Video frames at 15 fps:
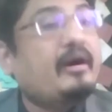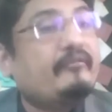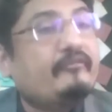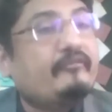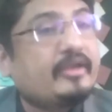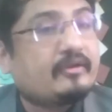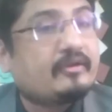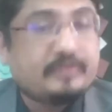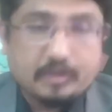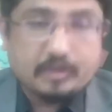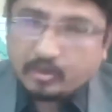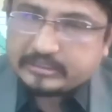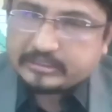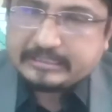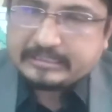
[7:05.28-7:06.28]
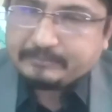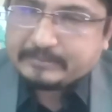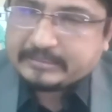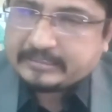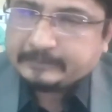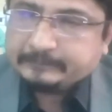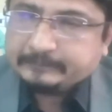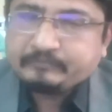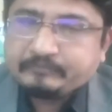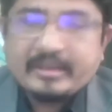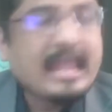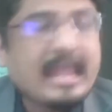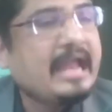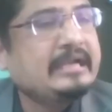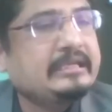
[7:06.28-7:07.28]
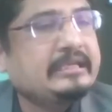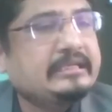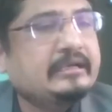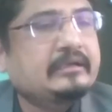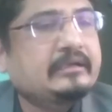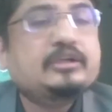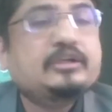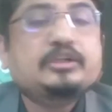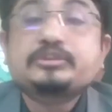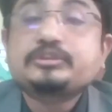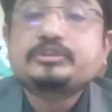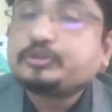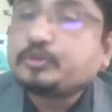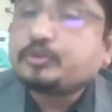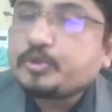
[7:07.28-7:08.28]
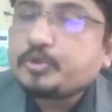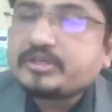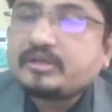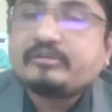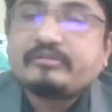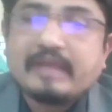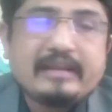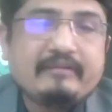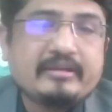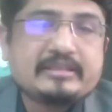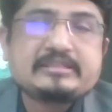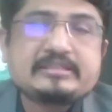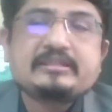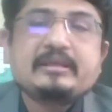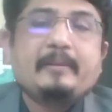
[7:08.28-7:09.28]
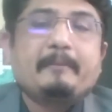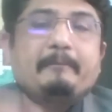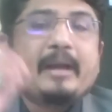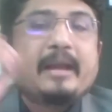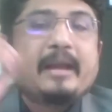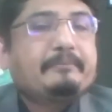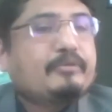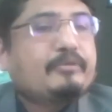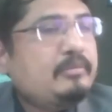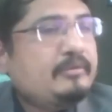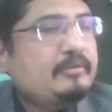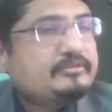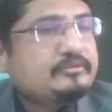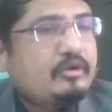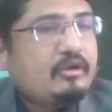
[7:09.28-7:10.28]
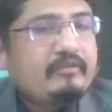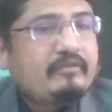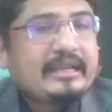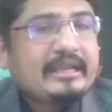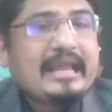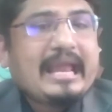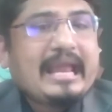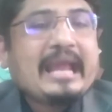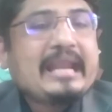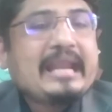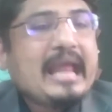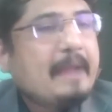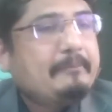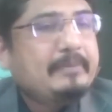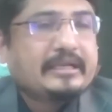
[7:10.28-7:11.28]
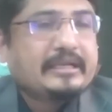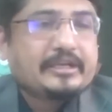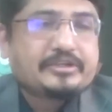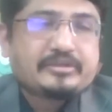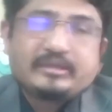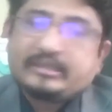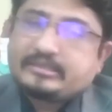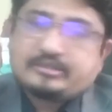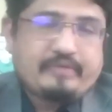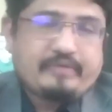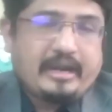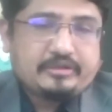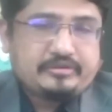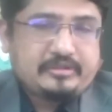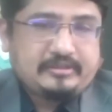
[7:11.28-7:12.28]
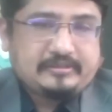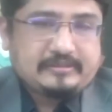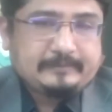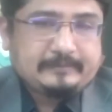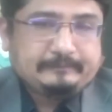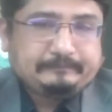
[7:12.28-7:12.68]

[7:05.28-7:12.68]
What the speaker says: aware of the concepts and their social relevance by problem solving and application strategies.